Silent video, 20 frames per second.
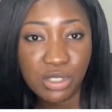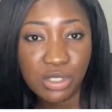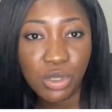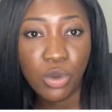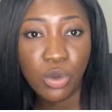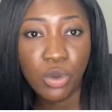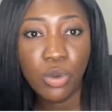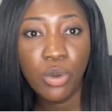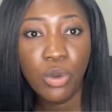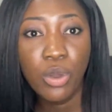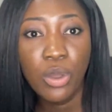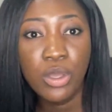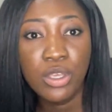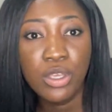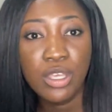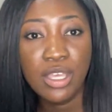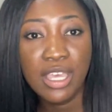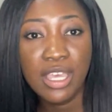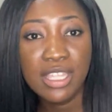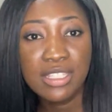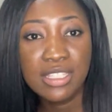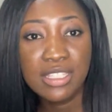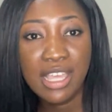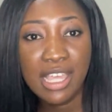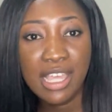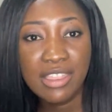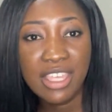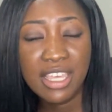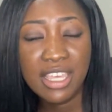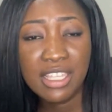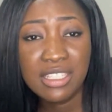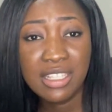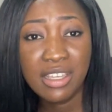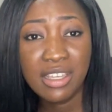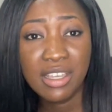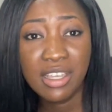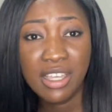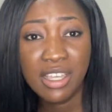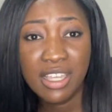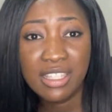So I think it's
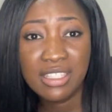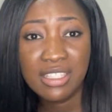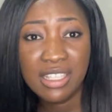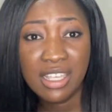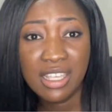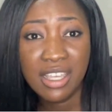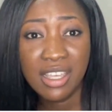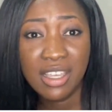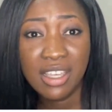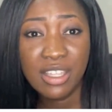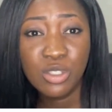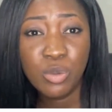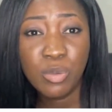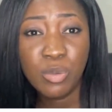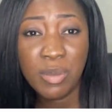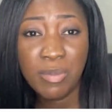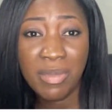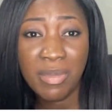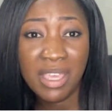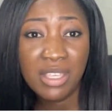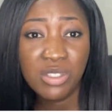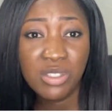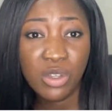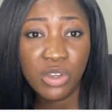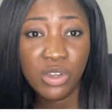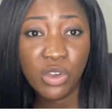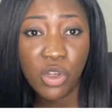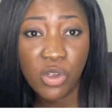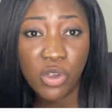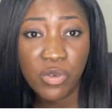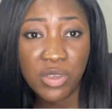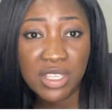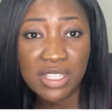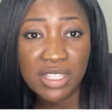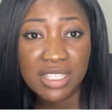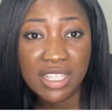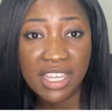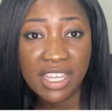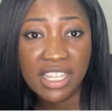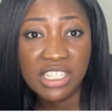to be based on your
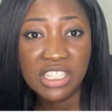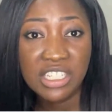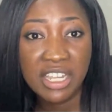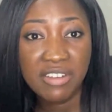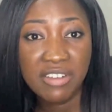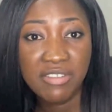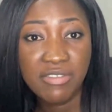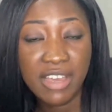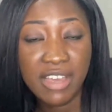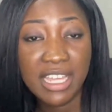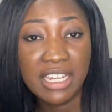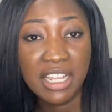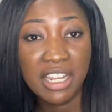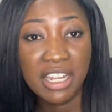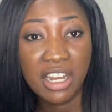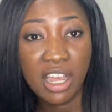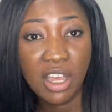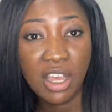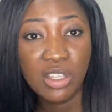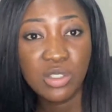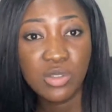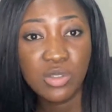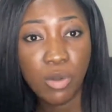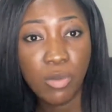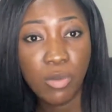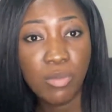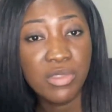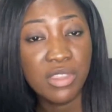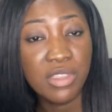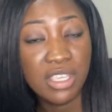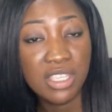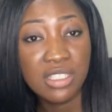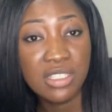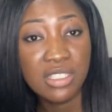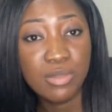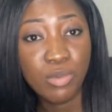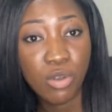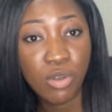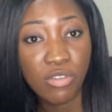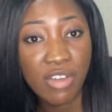research and finding out from
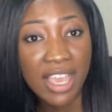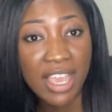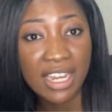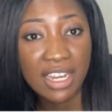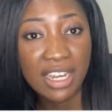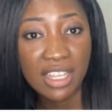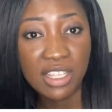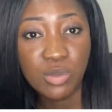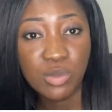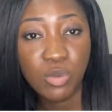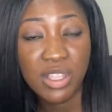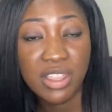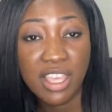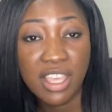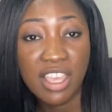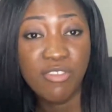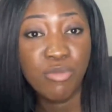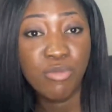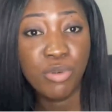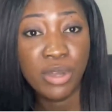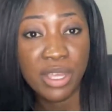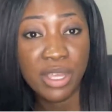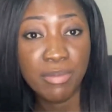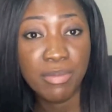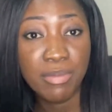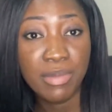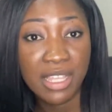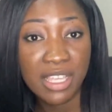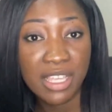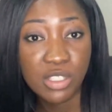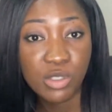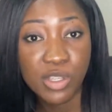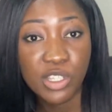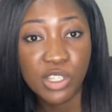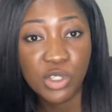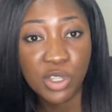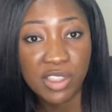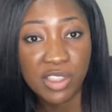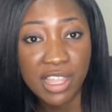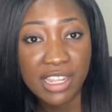these providers what they put in place to
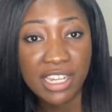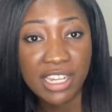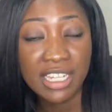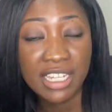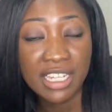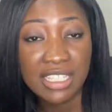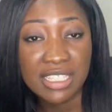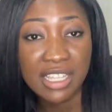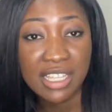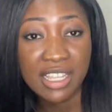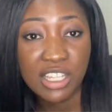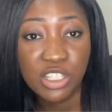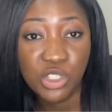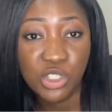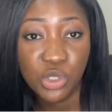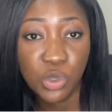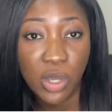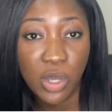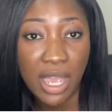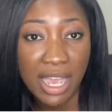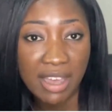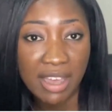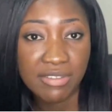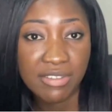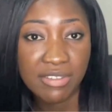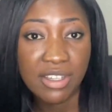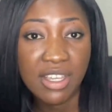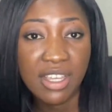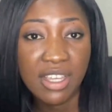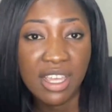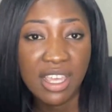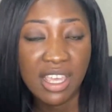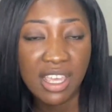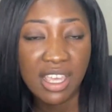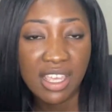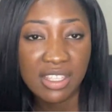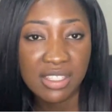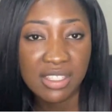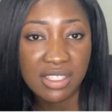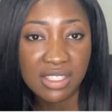ensure that the data that you have
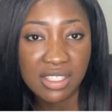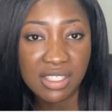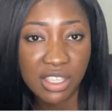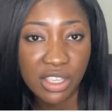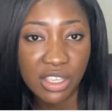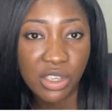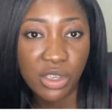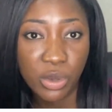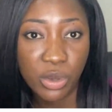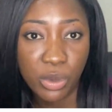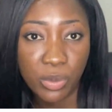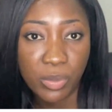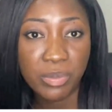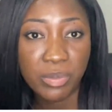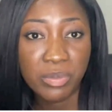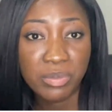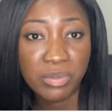is secure.